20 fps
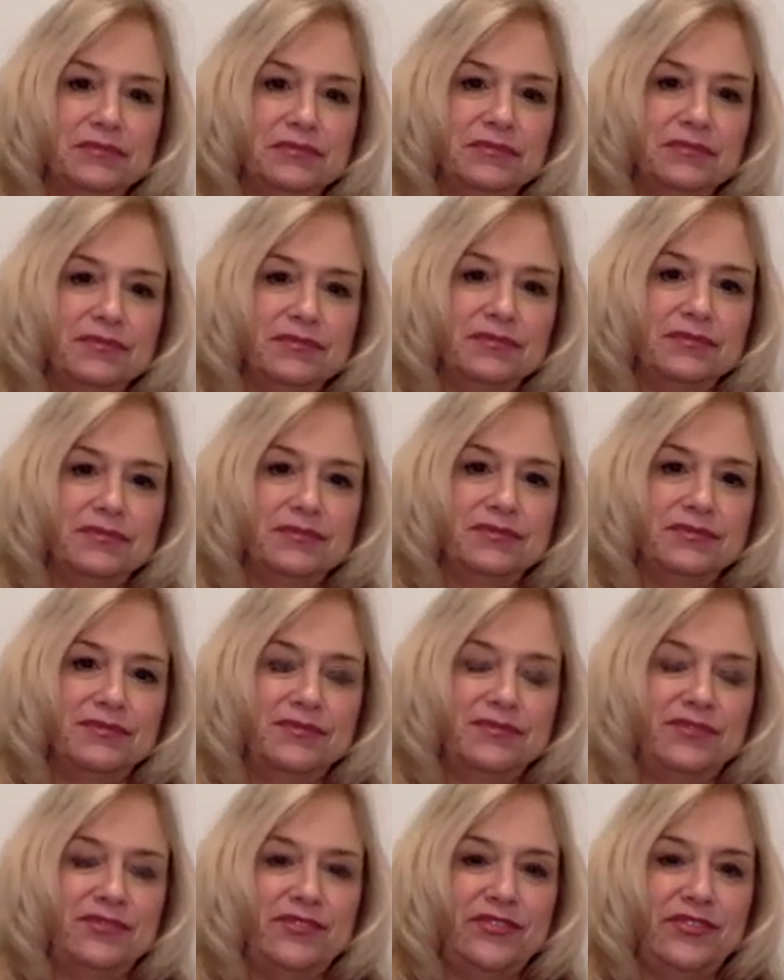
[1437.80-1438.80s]

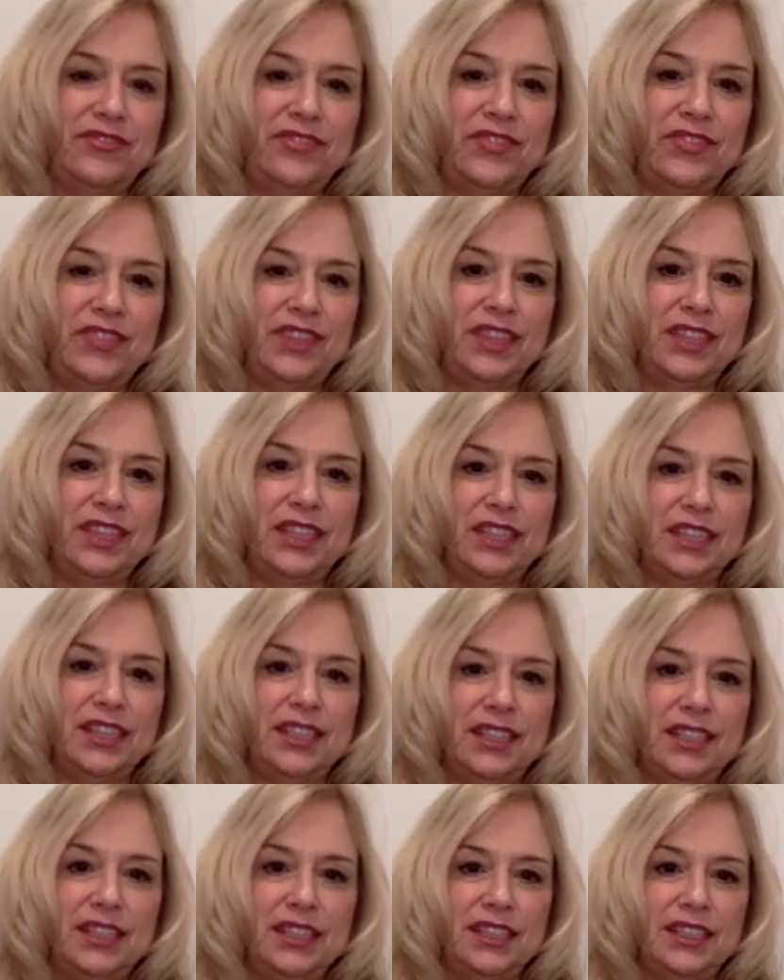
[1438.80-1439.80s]

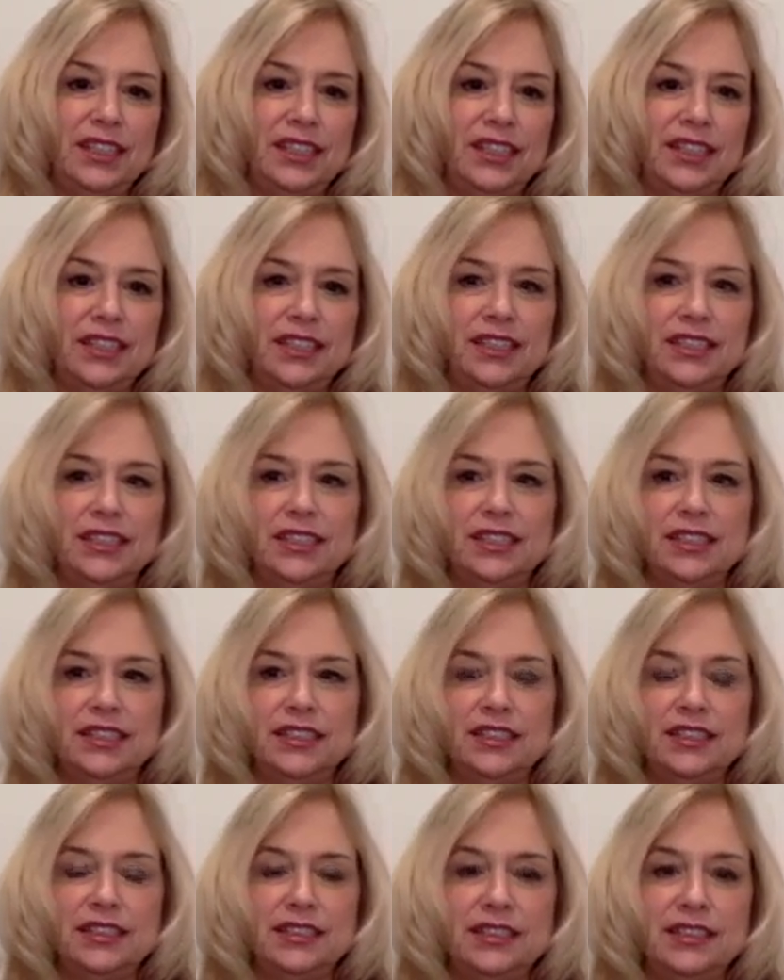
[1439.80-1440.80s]

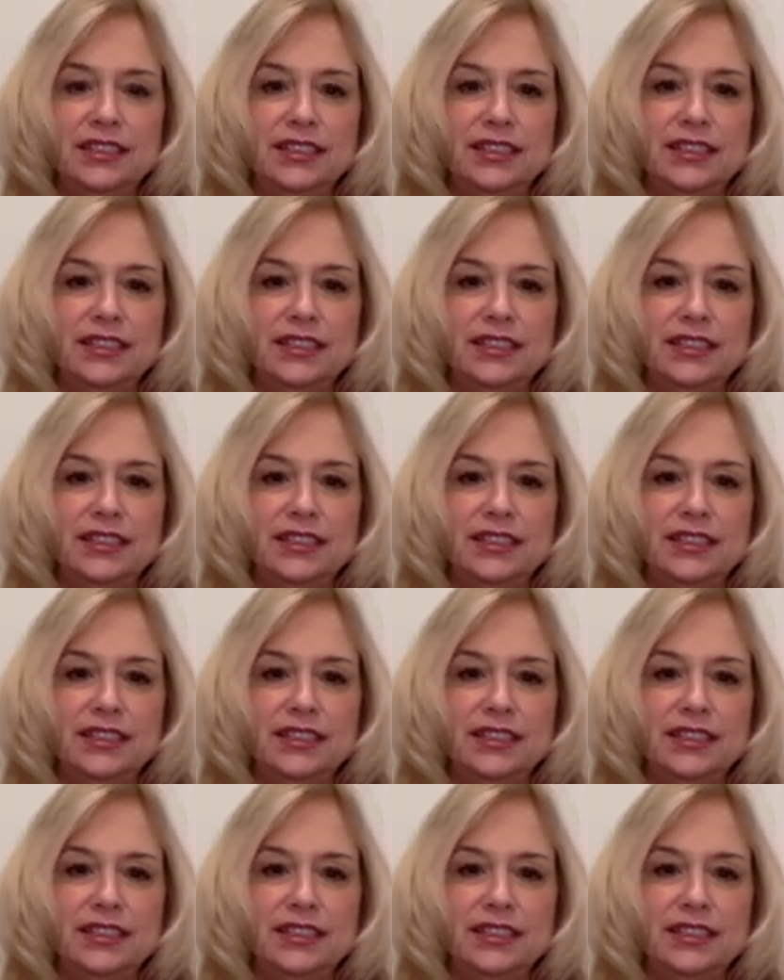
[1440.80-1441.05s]
No words are spoken by the person on screen.